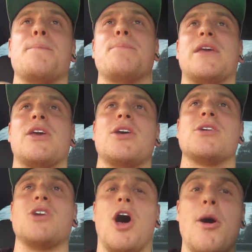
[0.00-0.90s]

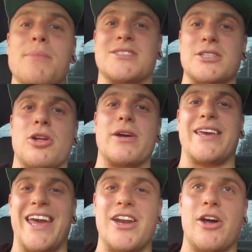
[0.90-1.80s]
because I'm still on
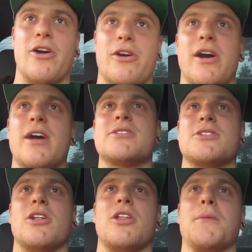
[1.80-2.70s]
keto, all right?
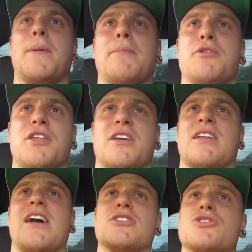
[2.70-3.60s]
So a lot of people think,
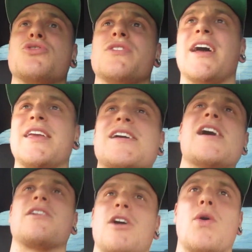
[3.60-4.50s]
nah, screw that, you
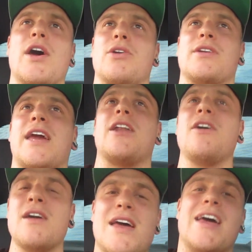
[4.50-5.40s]
can't go out on
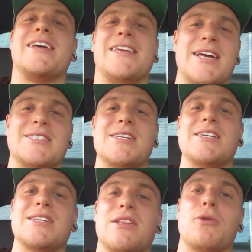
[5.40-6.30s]
keto. Yes, it
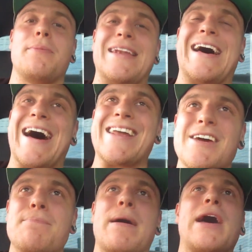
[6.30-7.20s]
is a little bit
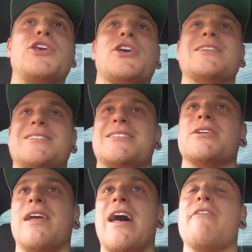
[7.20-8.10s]
harder, but you can
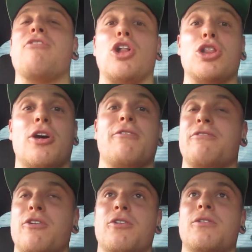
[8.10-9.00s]
still have a lot of
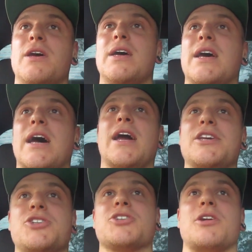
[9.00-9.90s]
food.
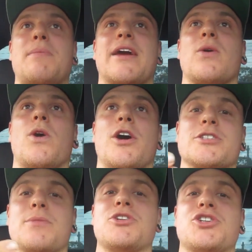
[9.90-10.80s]
You just gotta make it work.
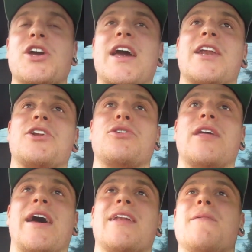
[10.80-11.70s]
So I'm gonna show you how to do
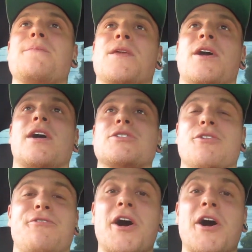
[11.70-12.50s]
that. So if